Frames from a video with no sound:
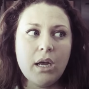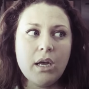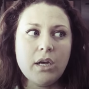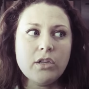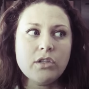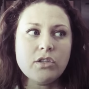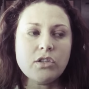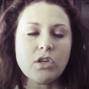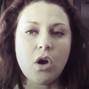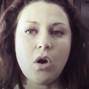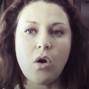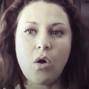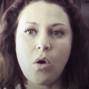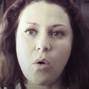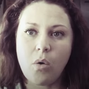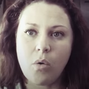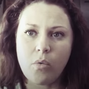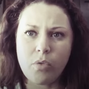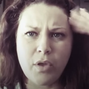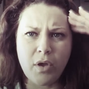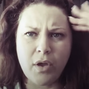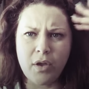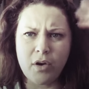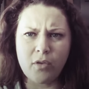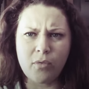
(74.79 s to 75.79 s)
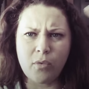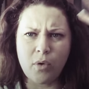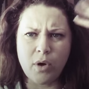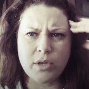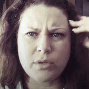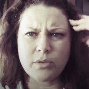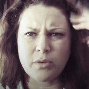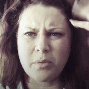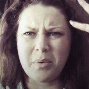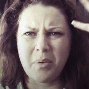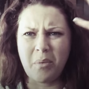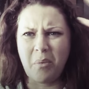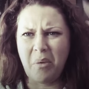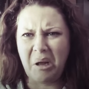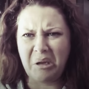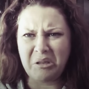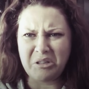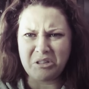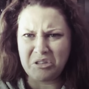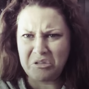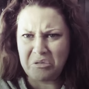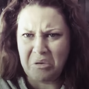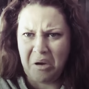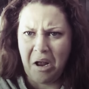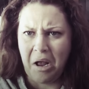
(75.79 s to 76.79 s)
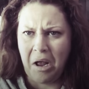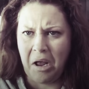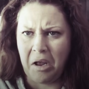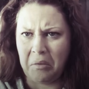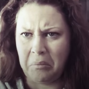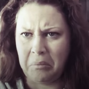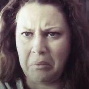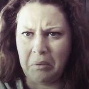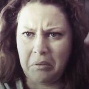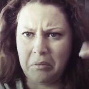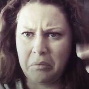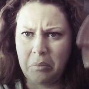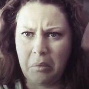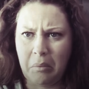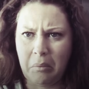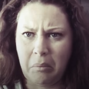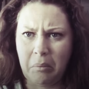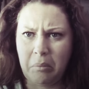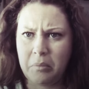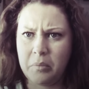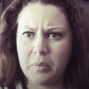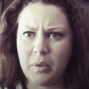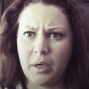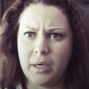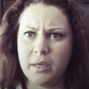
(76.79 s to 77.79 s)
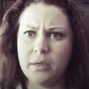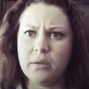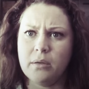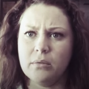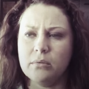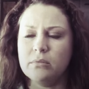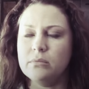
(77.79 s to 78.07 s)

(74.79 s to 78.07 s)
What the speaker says: So the inner voice would be, well, I'll just drive, right?